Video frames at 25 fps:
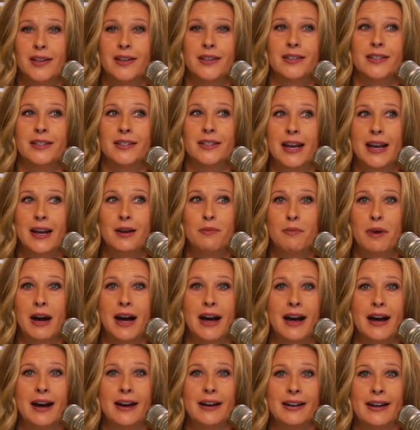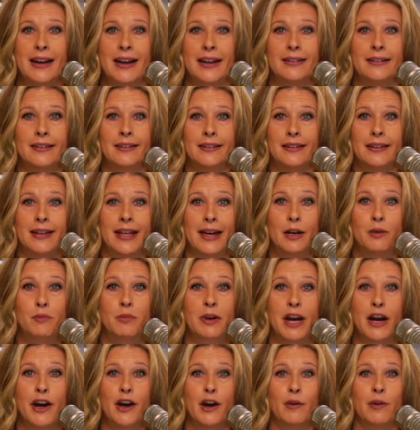stand by and let them
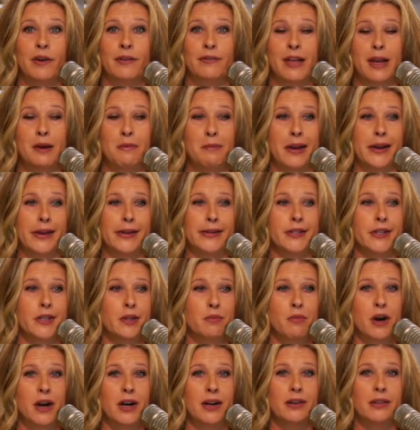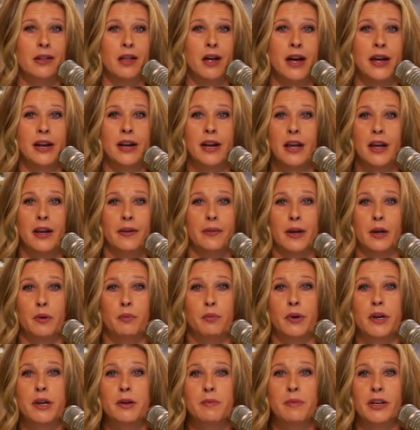go. If they make it to the parking lot, they're
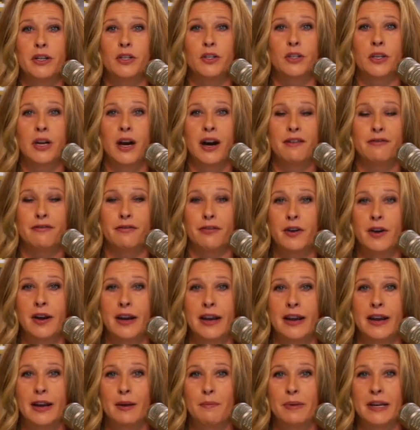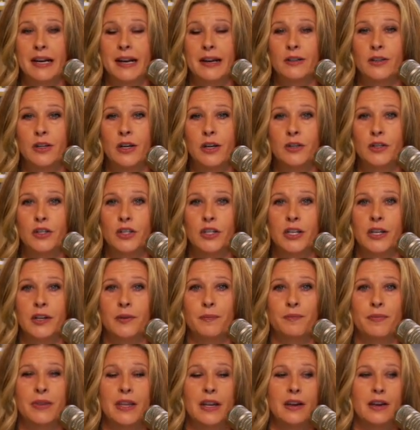pretty much scot-free. I mean, I talked
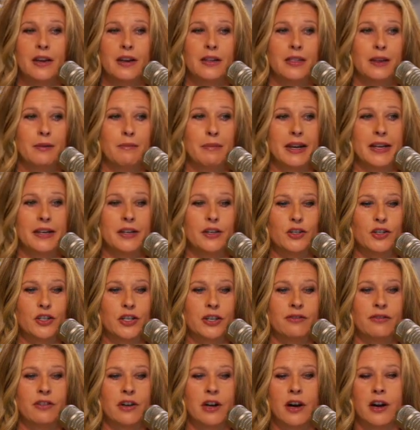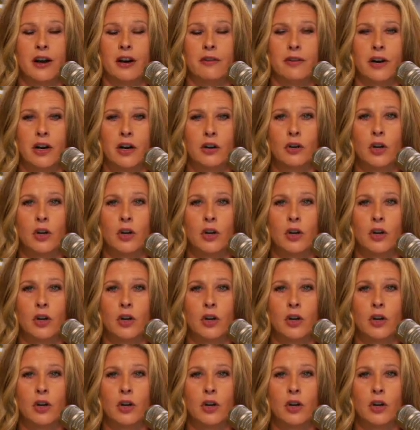to the manager of our